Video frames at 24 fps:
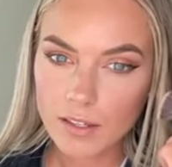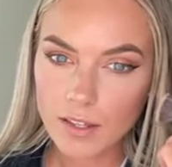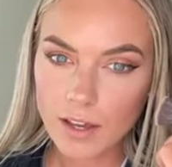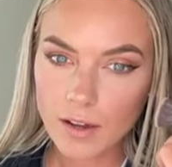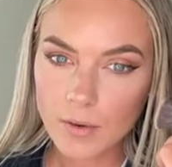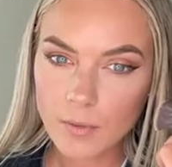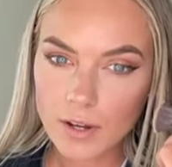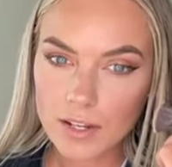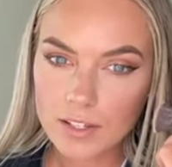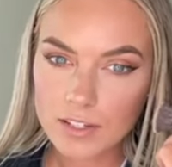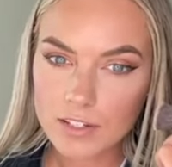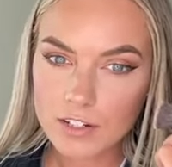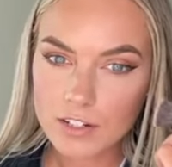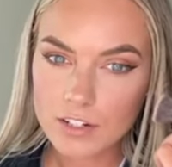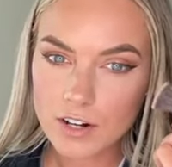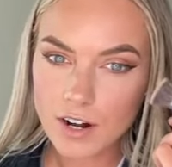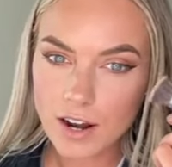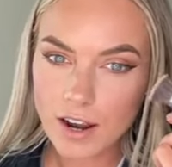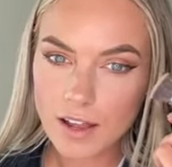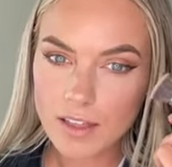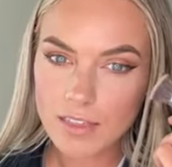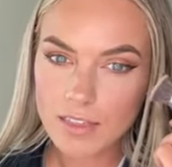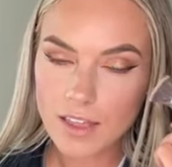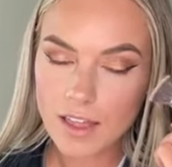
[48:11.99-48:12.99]
Can't wait to
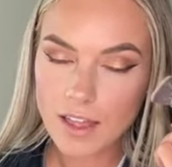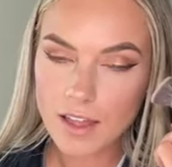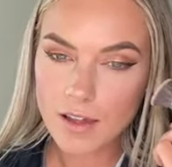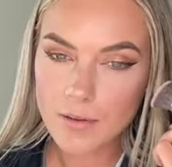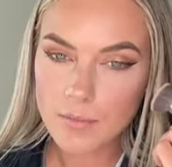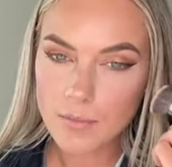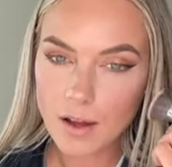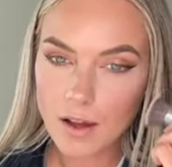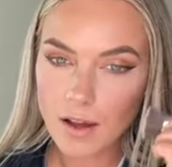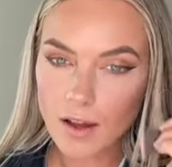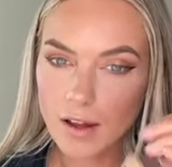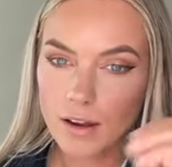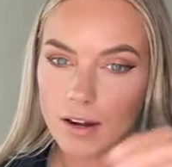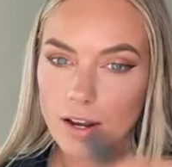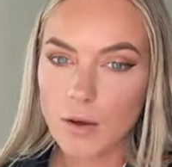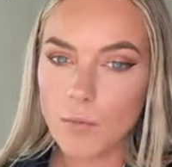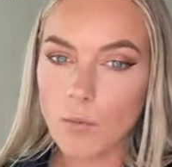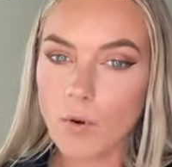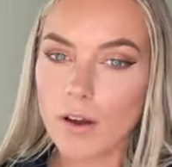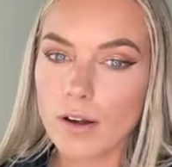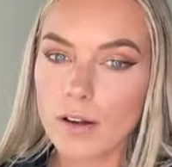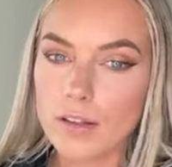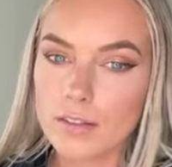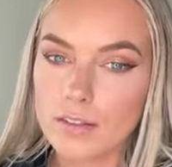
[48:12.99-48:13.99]
try them on.
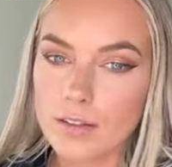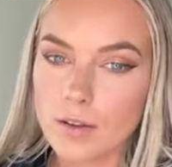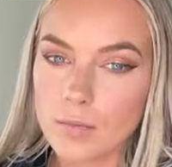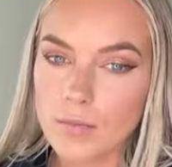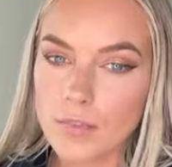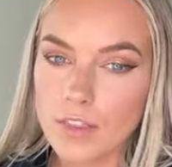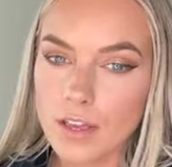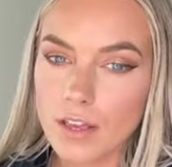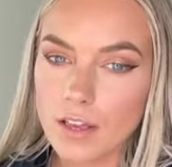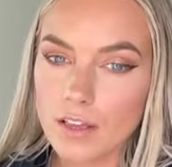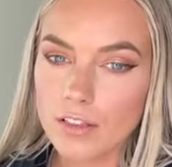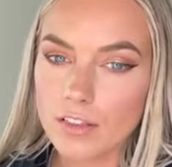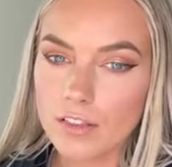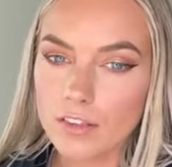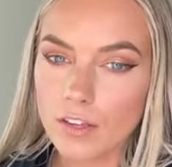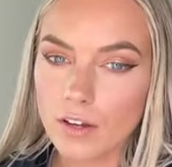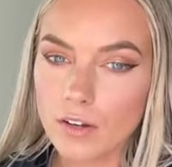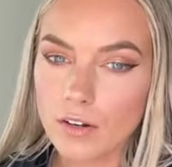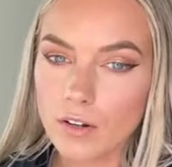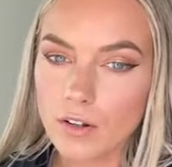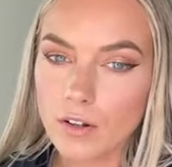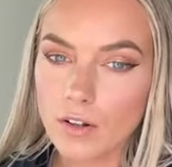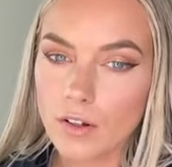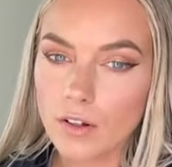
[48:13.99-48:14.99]
I wanted something
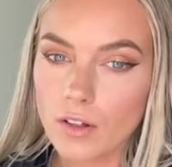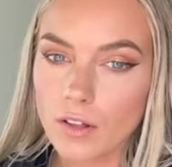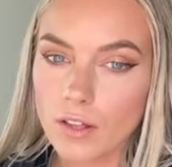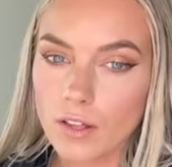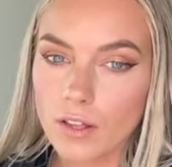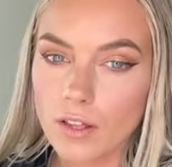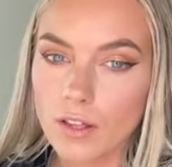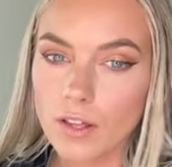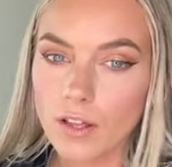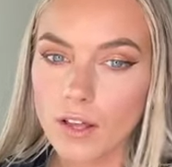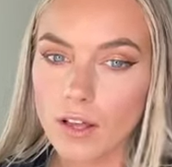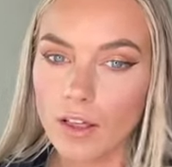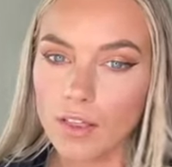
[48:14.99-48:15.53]
subtle.